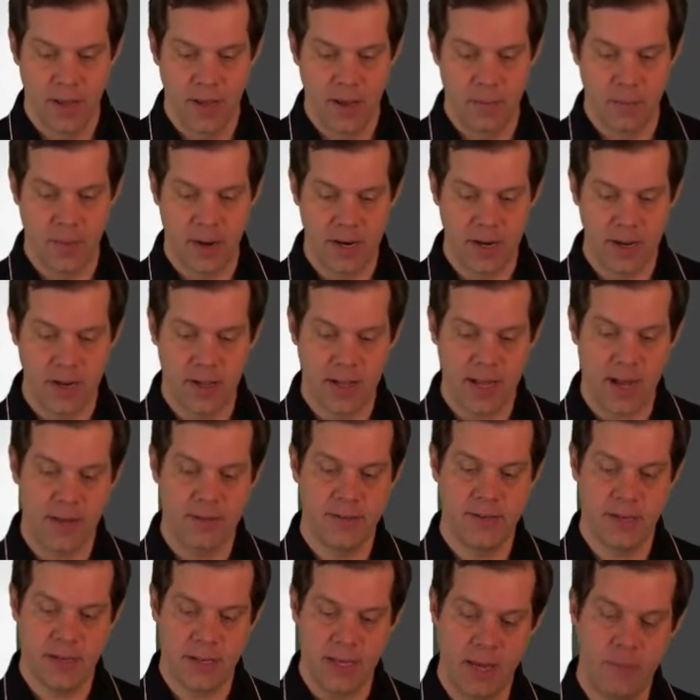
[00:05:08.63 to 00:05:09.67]
But it allows
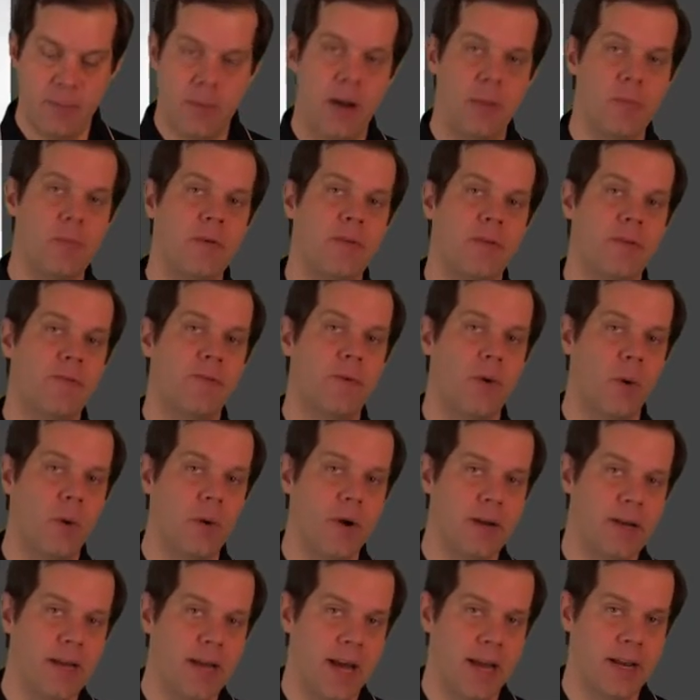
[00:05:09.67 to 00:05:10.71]
you to keep on moving
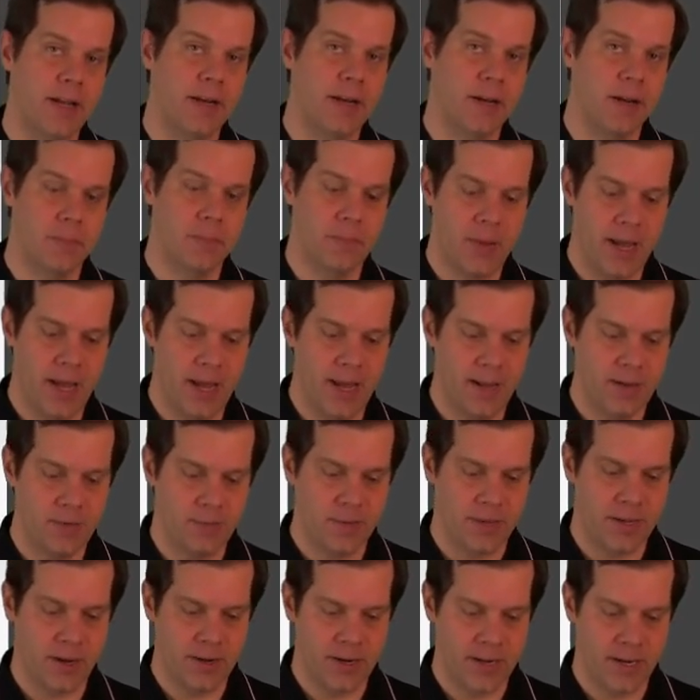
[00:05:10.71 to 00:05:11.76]
forward at a good pace
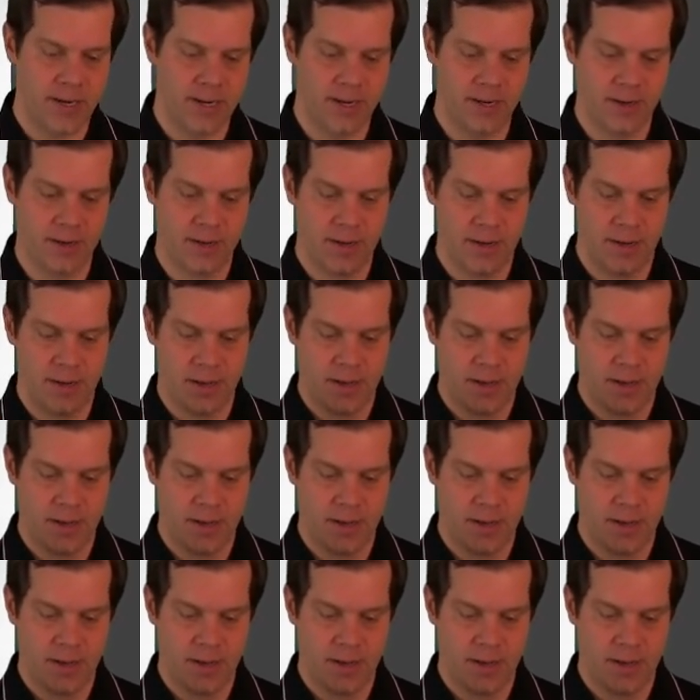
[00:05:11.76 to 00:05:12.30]
without getting